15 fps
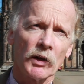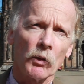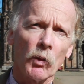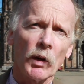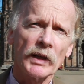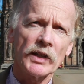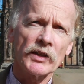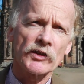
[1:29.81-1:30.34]

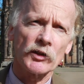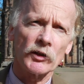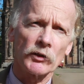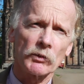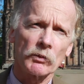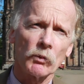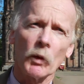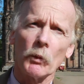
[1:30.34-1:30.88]
One is that
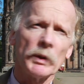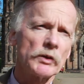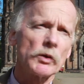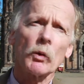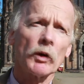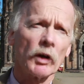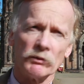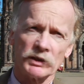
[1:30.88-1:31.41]
what we
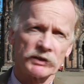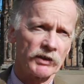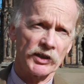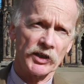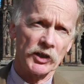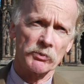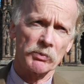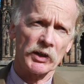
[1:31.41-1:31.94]
talk of as fresh
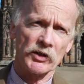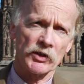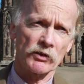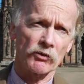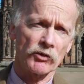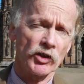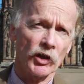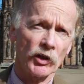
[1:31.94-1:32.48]
expressions
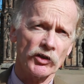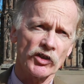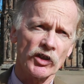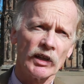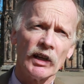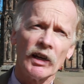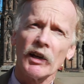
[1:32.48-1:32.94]
of church,